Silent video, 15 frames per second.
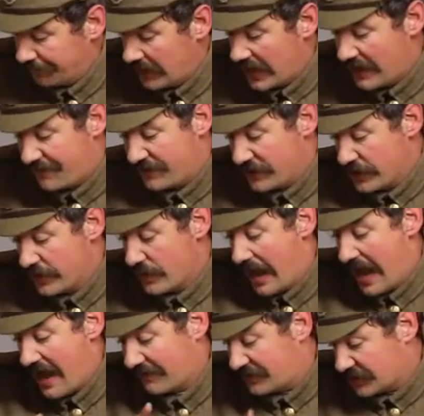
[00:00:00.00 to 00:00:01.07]
If you
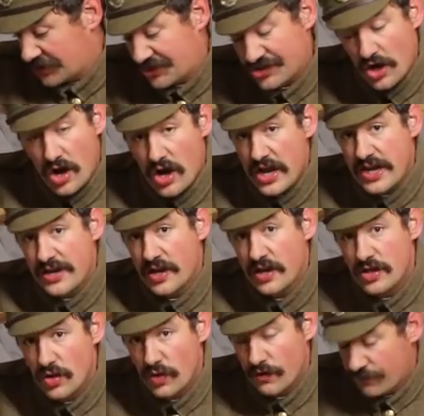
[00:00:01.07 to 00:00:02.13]
have just started
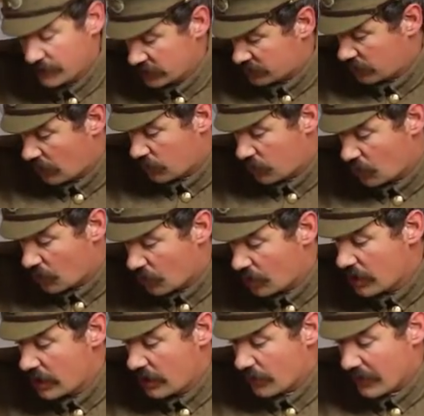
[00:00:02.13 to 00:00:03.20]
your First World
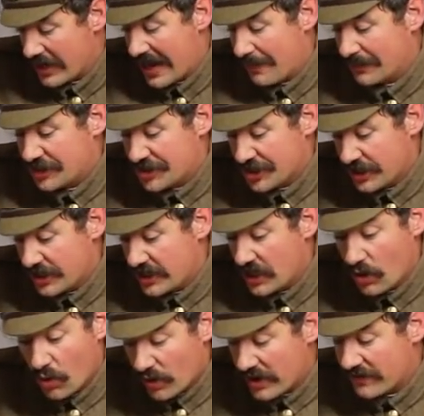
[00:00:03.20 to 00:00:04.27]
War reenactment journey,
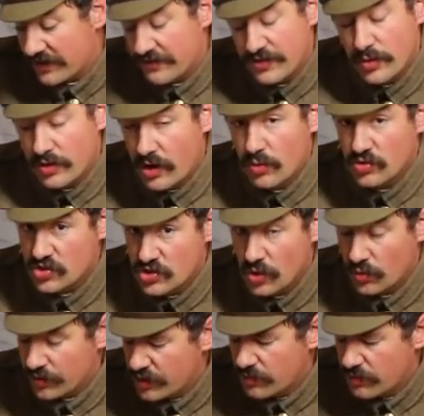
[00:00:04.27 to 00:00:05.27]
or even if you're an old salt,